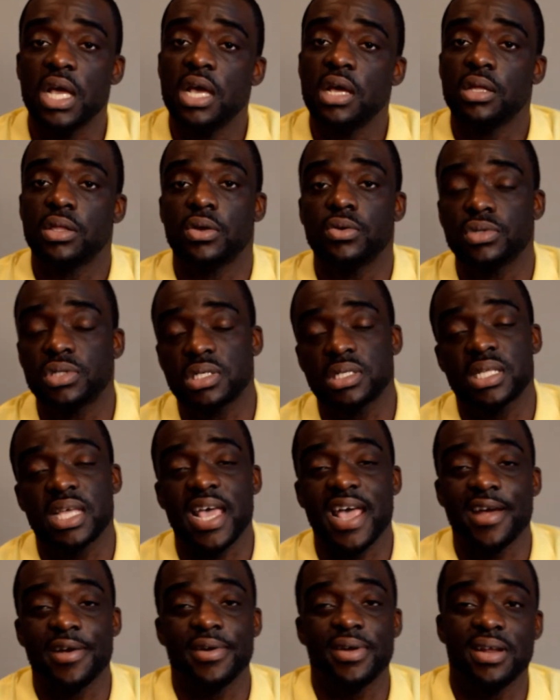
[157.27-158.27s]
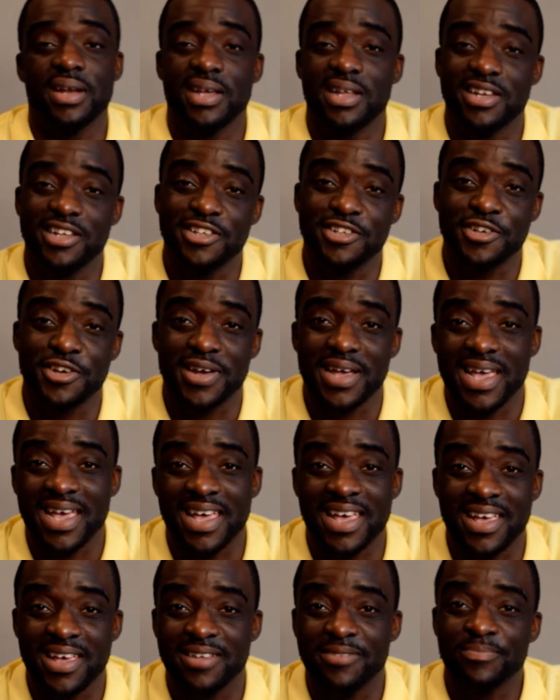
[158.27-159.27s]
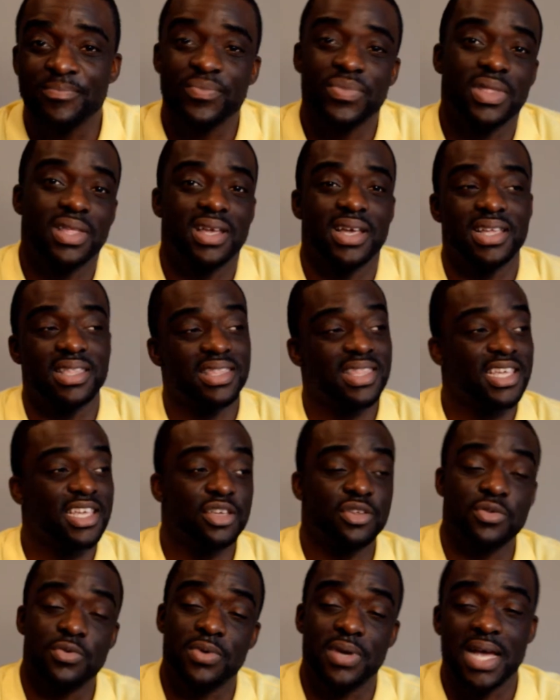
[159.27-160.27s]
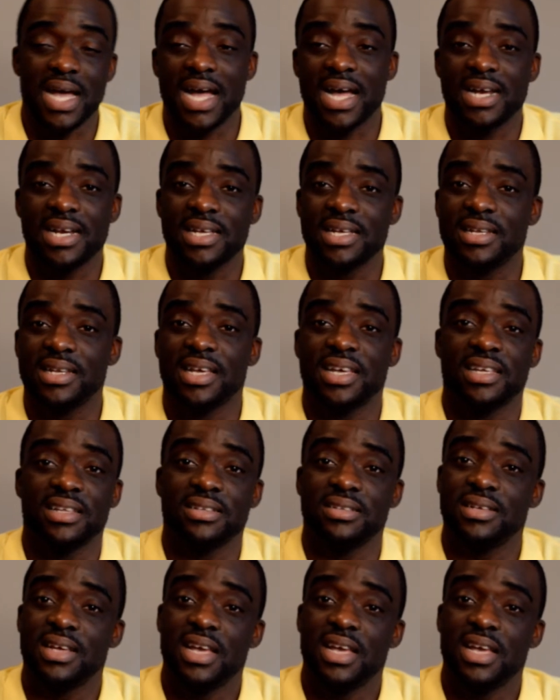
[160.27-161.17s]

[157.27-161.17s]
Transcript: Don't just carry it in your head and think you got it, and